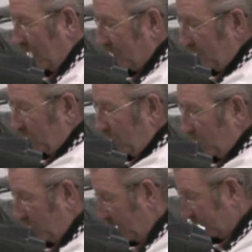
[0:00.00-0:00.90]
got the
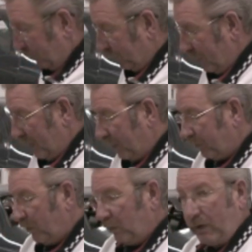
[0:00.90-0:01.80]
internal gussets and the
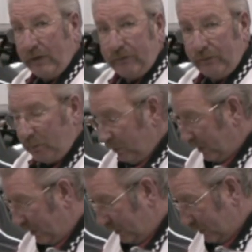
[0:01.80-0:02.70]
external gussets put
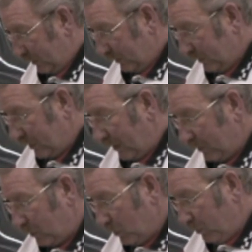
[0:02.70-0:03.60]
in. It's got
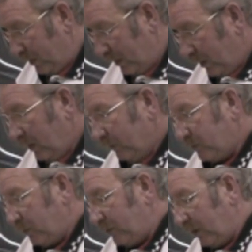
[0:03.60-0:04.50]
the tubing.
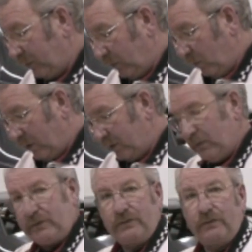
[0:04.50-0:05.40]
This particular one
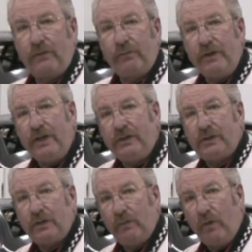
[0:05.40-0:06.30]
uses
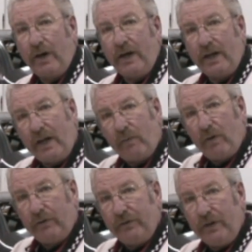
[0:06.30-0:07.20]
3-inch 188
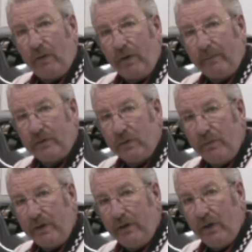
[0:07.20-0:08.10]
wall DOM
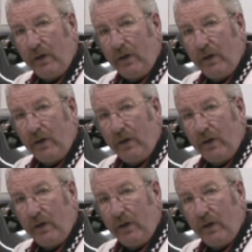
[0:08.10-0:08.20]
tubing.